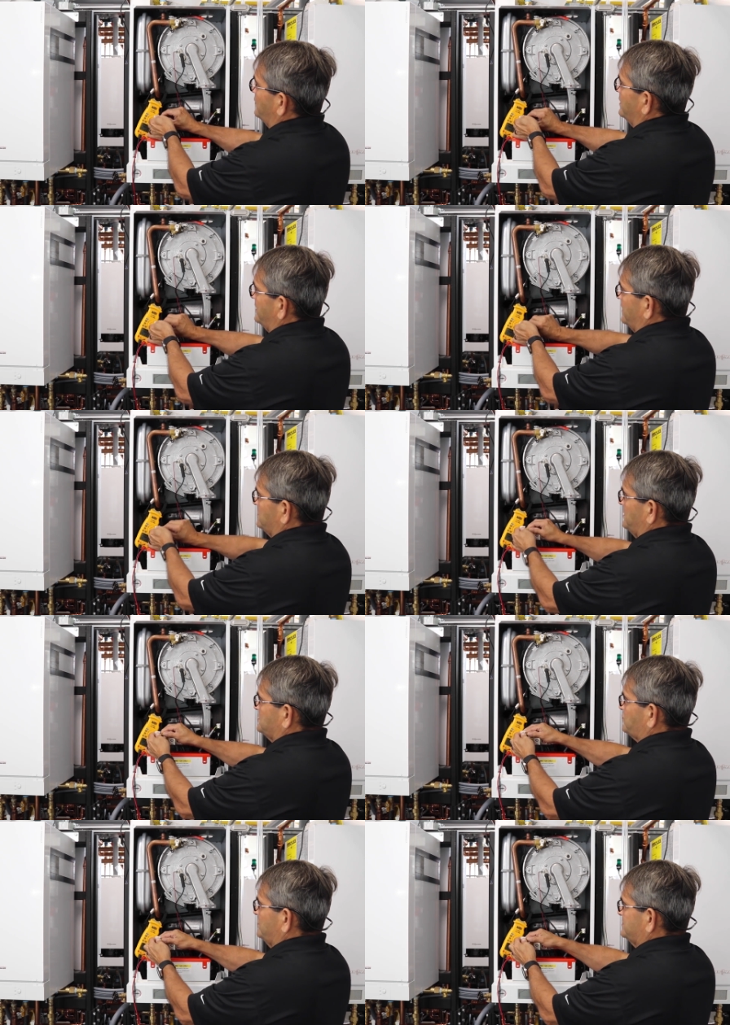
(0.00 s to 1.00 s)
you're going to get
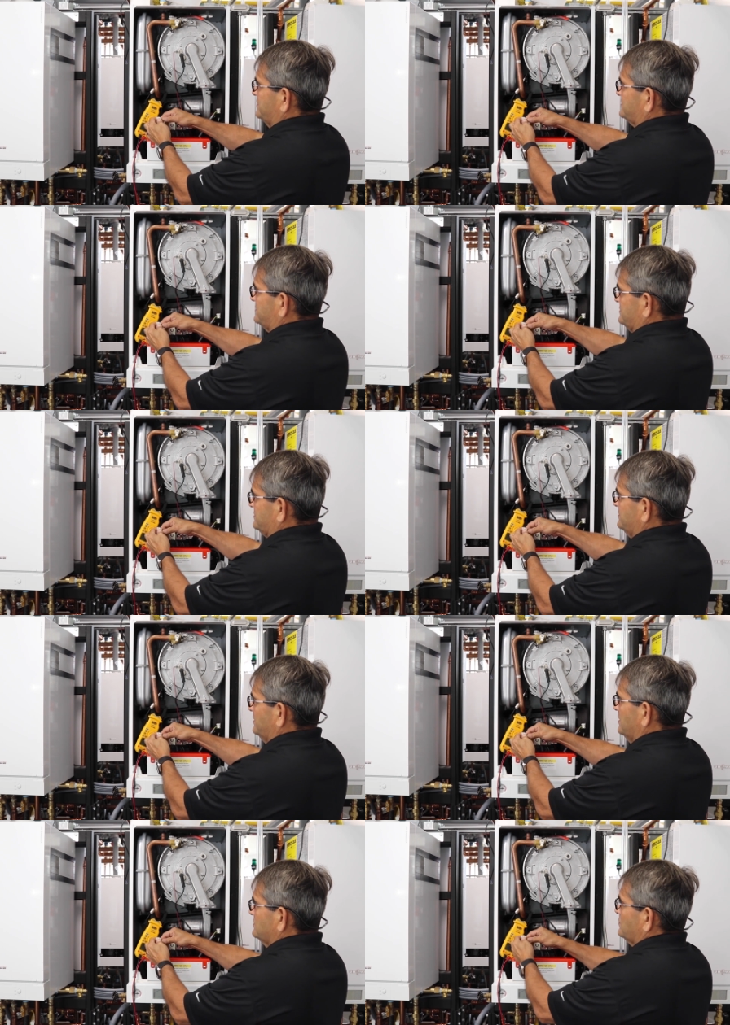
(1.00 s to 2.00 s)
less resistance.
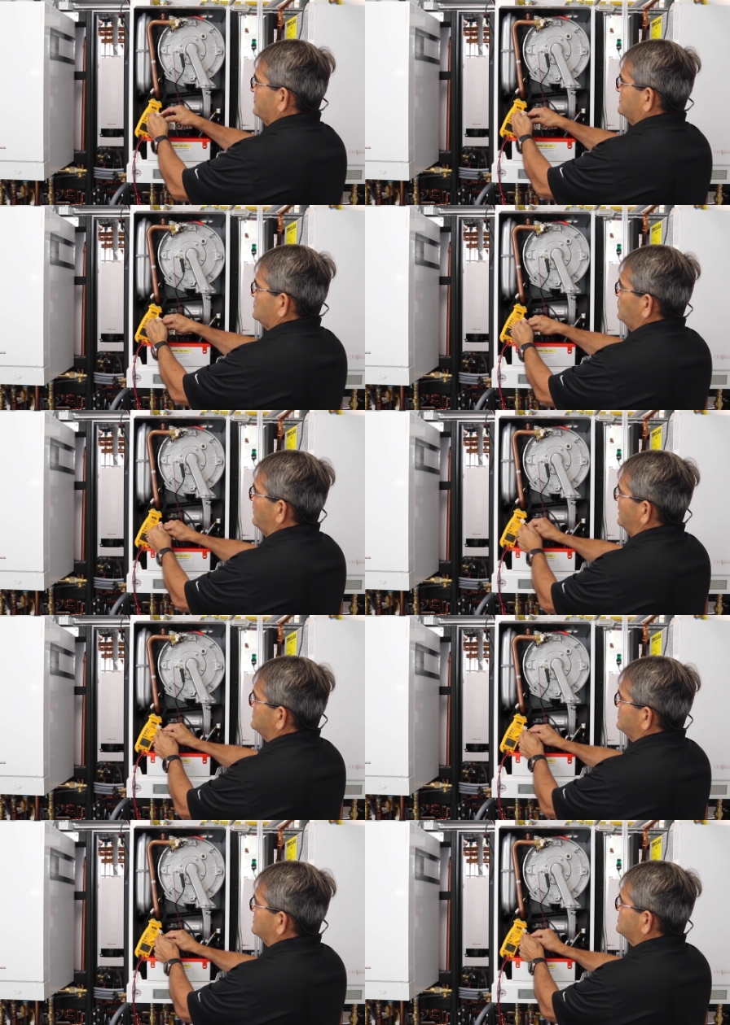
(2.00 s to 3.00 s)
So there's two
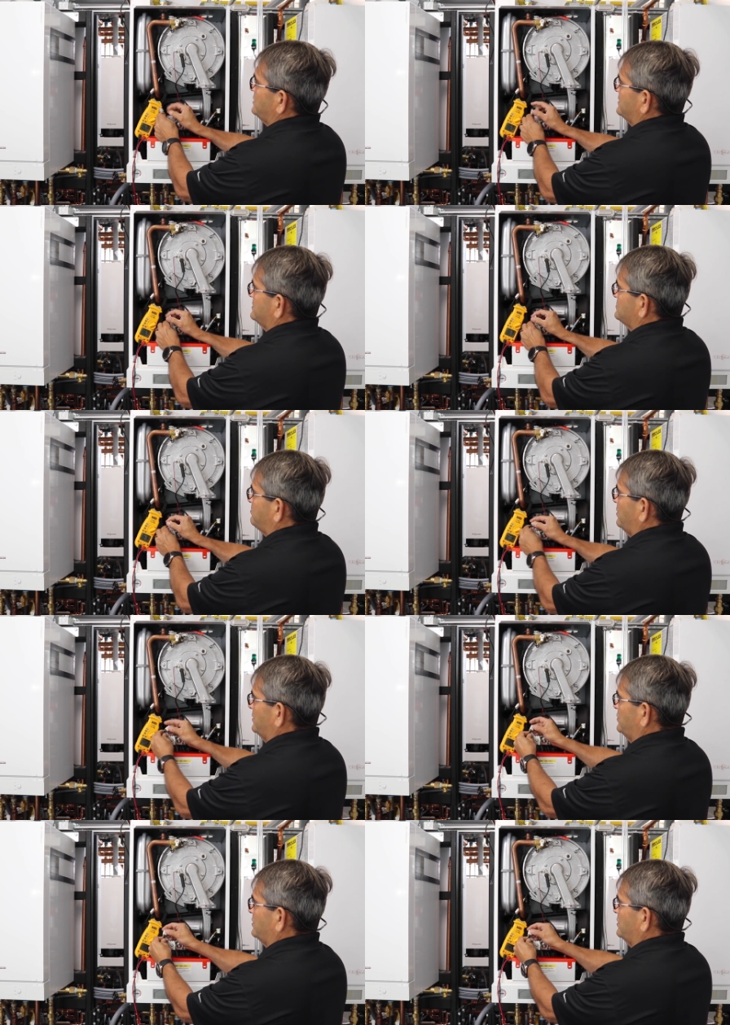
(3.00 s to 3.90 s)
ways you can check this plug.